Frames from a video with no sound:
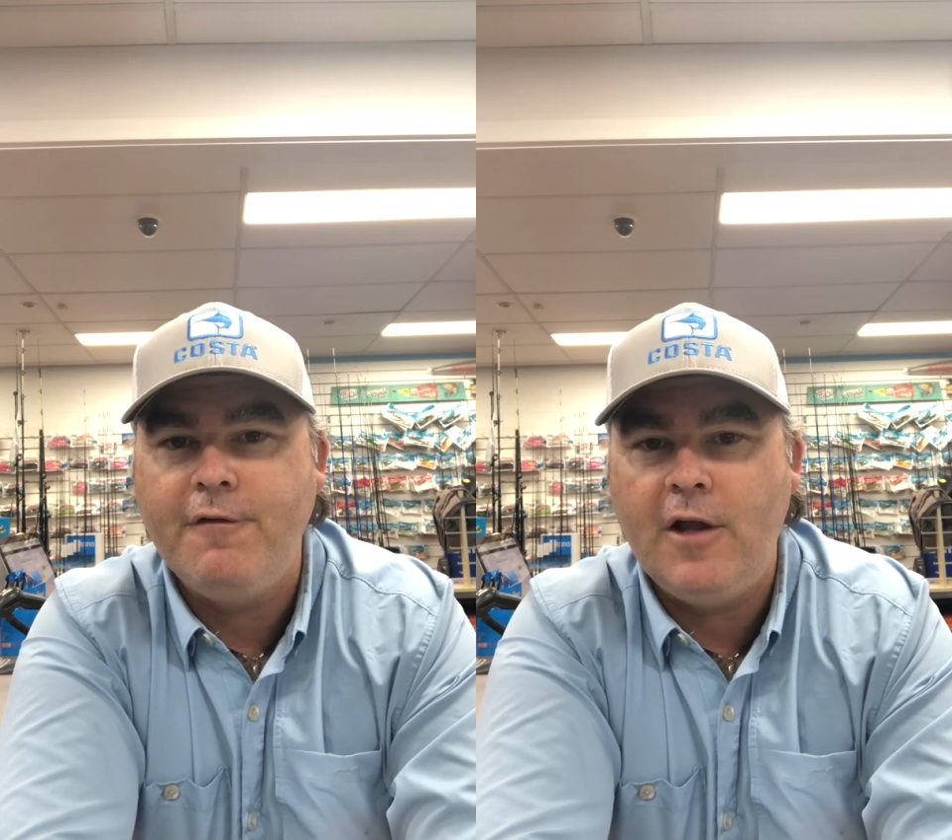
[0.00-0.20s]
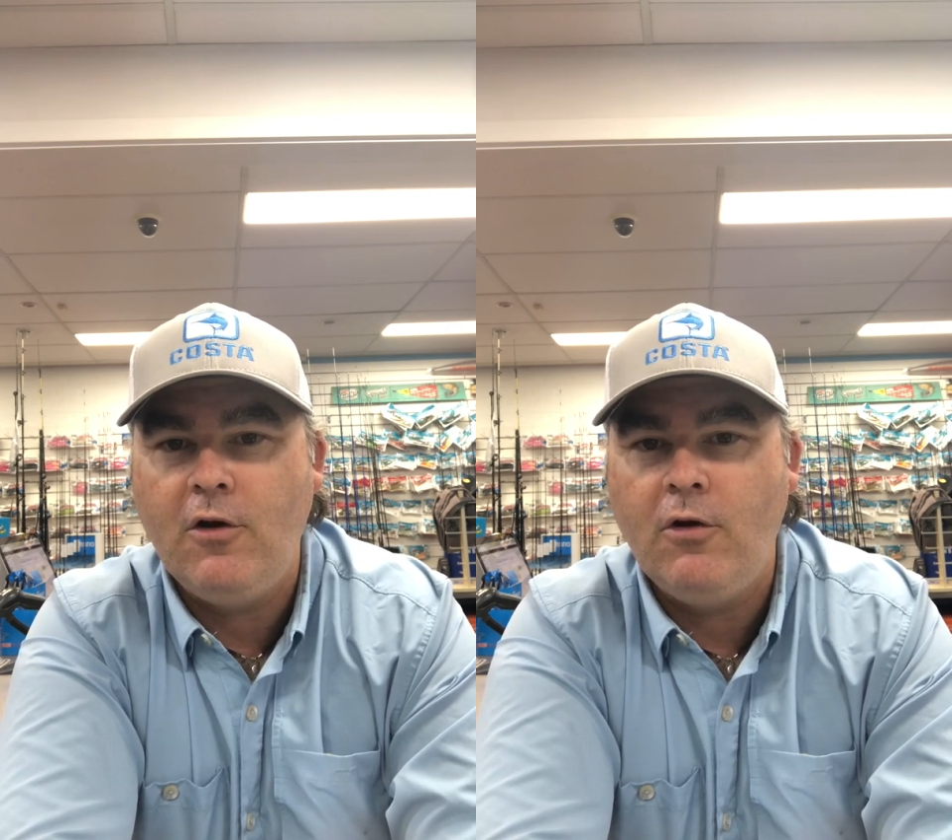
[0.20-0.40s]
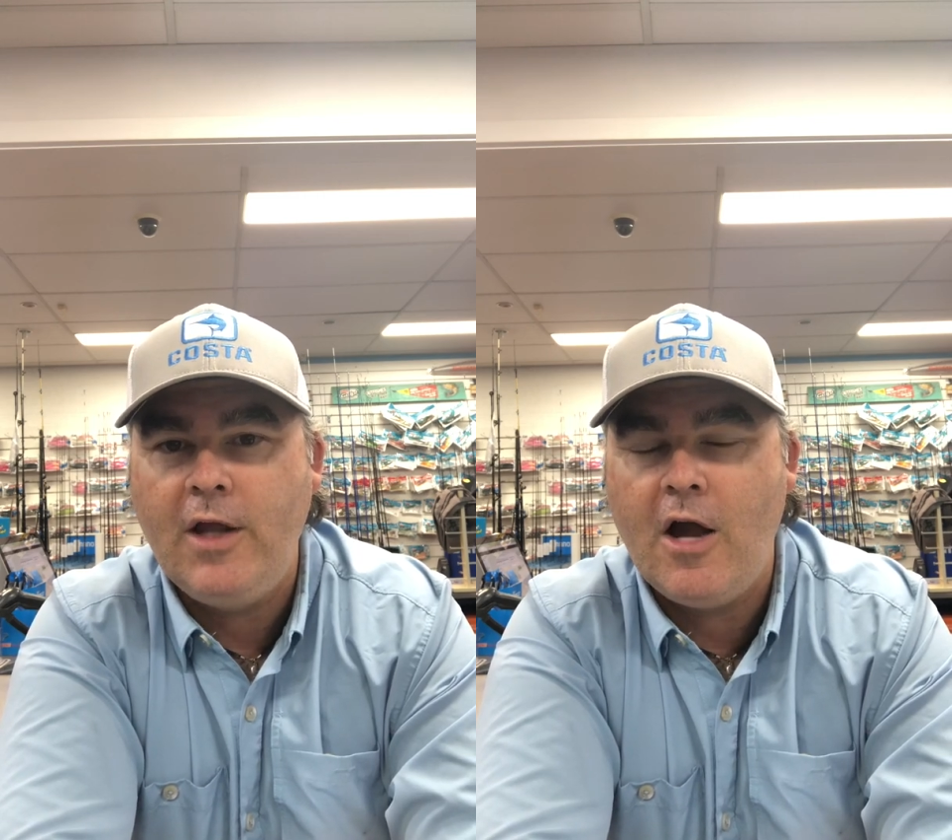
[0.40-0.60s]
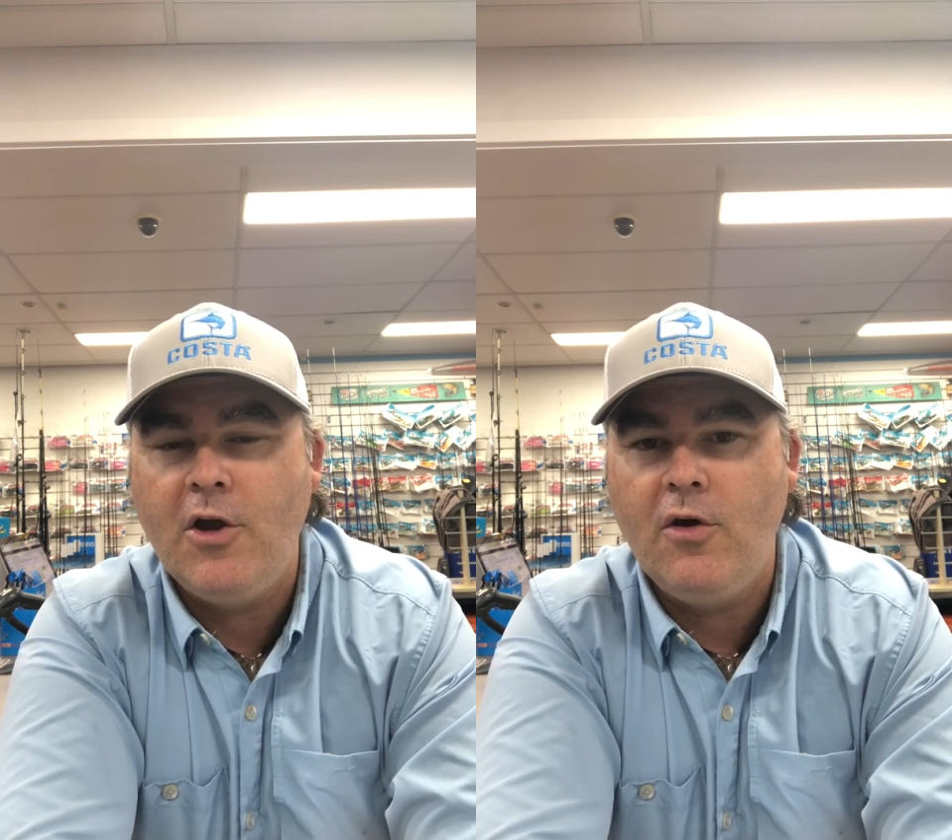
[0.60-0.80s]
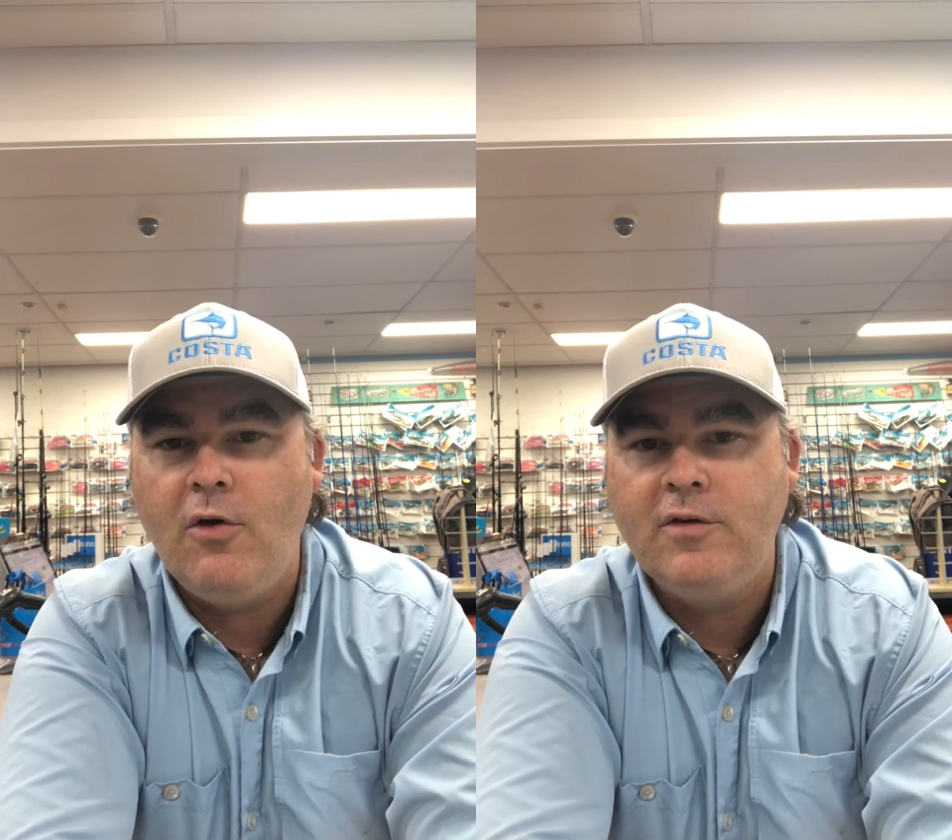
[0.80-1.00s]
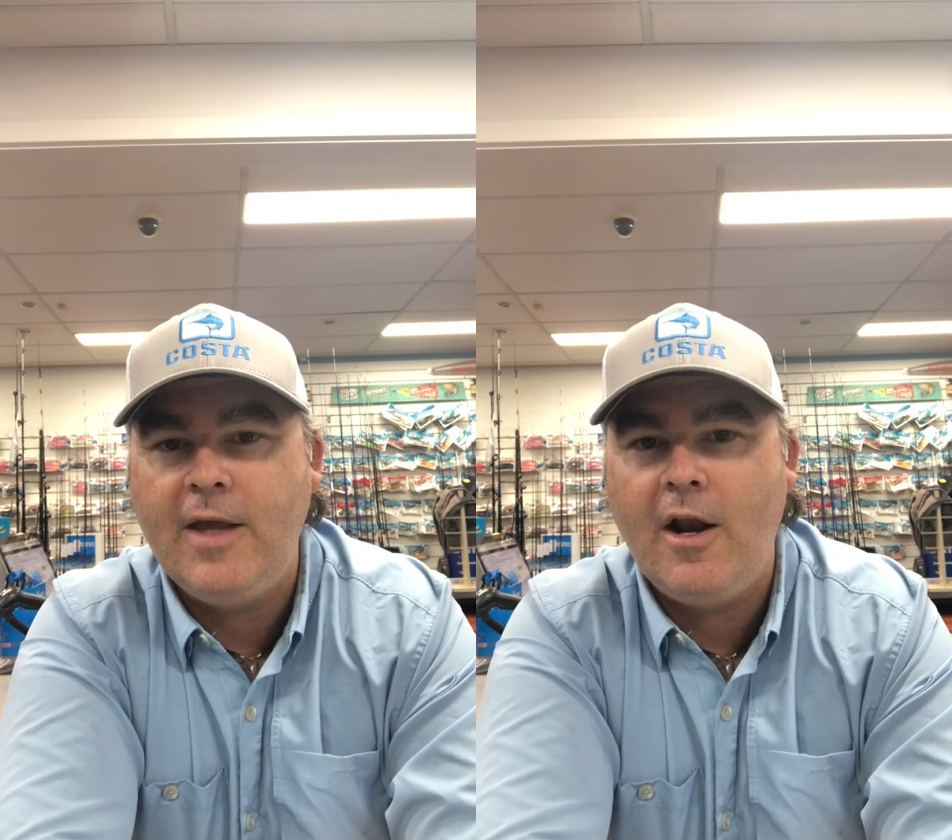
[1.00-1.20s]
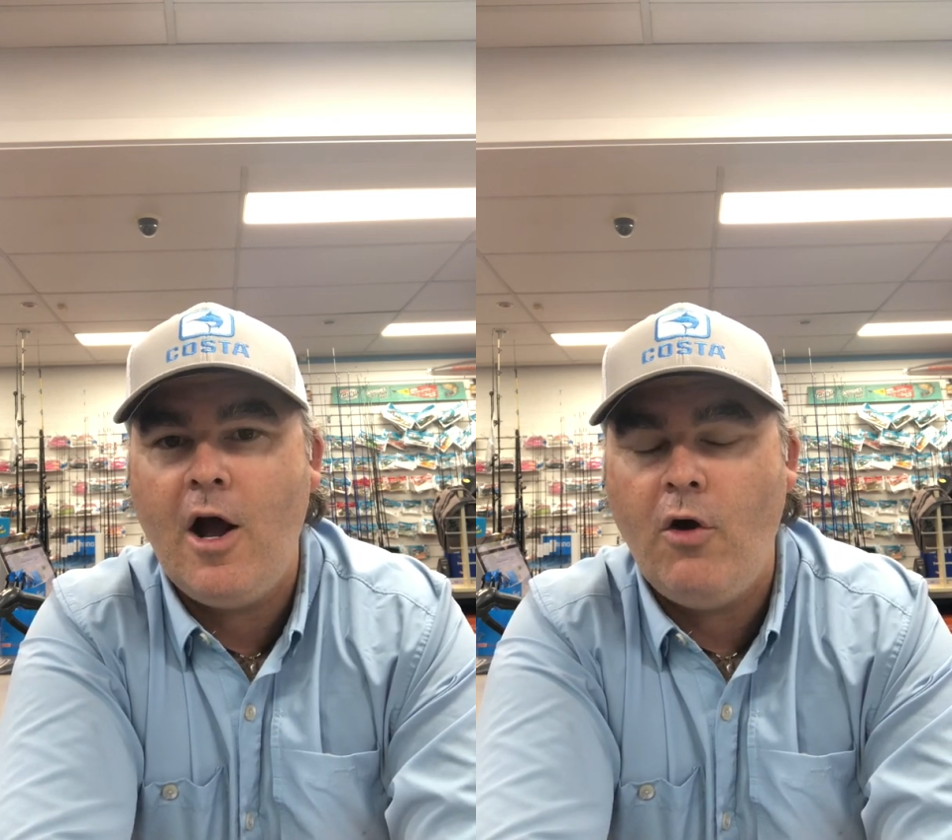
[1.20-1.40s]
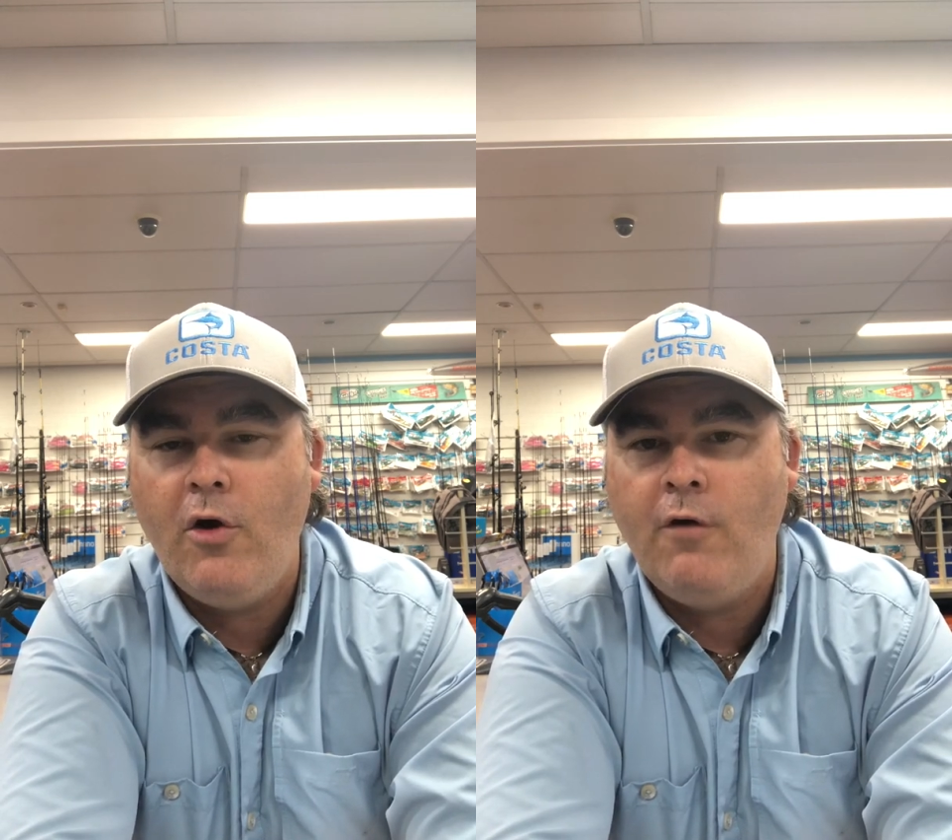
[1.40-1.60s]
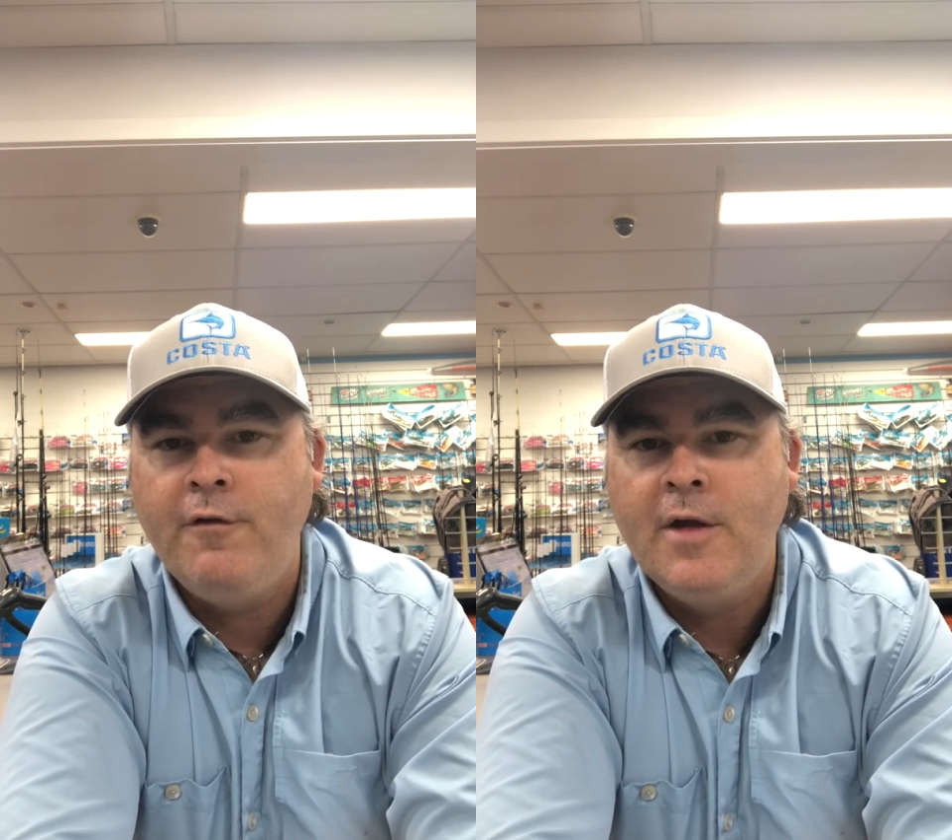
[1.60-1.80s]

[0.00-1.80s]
fella or a young girl to get hold of